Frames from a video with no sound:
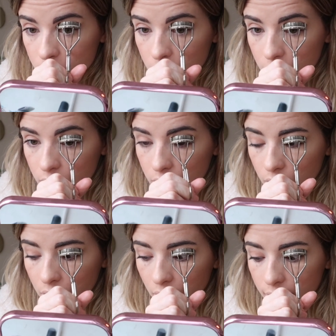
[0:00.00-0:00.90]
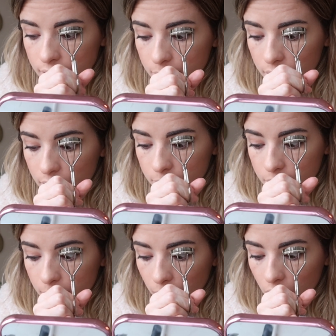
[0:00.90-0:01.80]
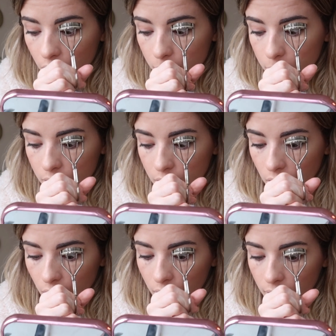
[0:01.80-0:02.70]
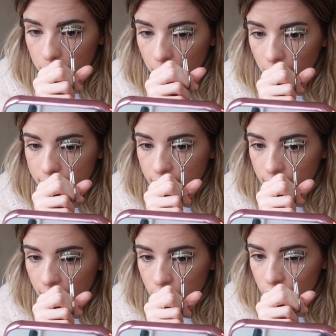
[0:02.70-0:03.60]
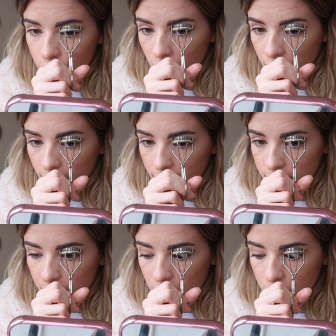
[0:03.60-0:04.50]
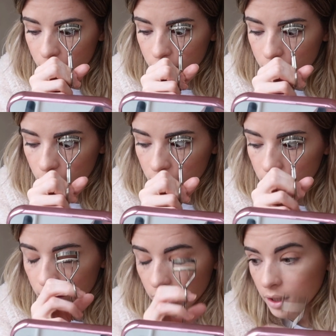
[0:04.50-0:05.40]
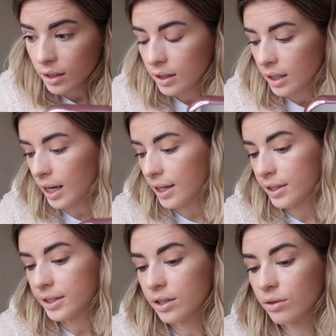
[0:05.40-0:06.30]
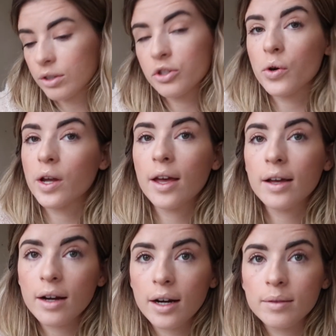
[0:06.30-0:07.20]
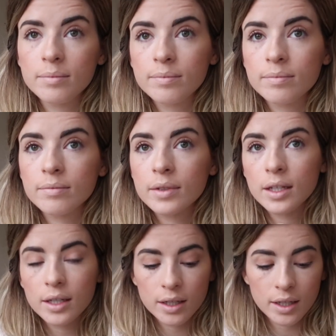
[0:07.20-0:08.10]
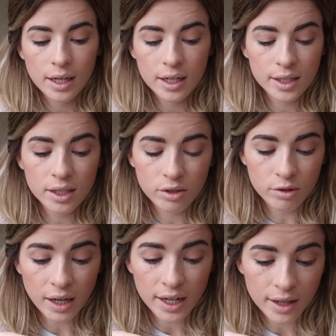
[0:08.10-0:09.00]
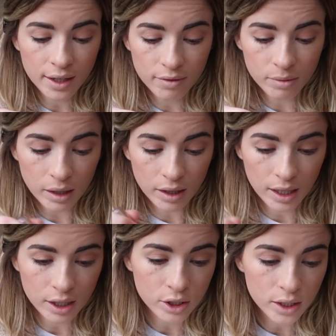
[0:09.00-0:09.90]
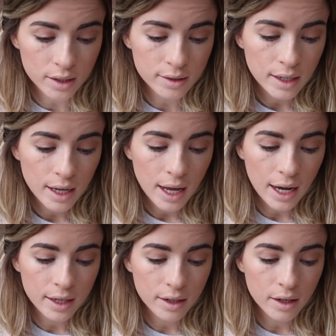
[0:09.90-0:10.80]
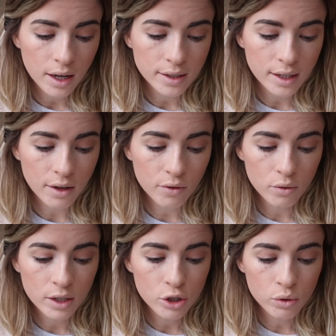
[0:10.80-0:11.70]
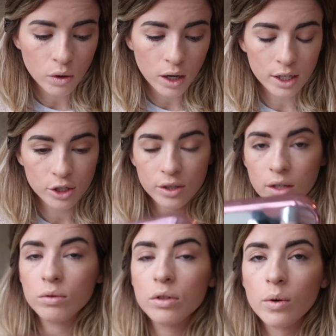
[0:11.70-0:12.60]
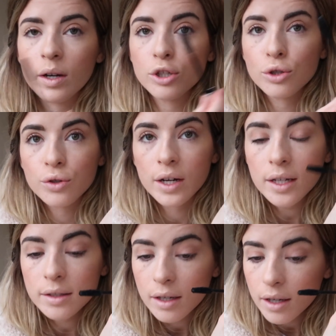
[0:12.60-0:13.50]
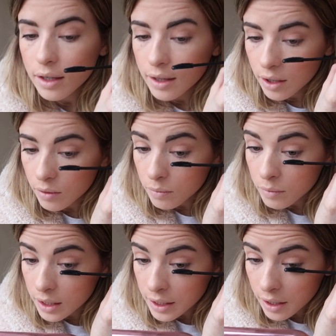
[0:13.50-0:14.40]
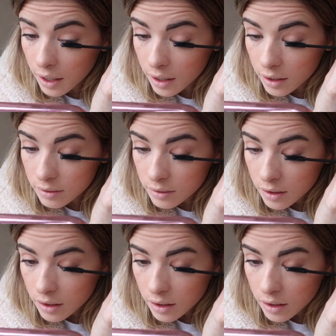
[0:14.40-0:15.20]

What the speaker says: know, going crazy when it comes to makeup. But I did actually try a Smashbox one, and I did not enjoy it. It didn't do anything for my eyelashes. And like I said, I've got really short eyelashes. They're also quite straight. They don't really curl,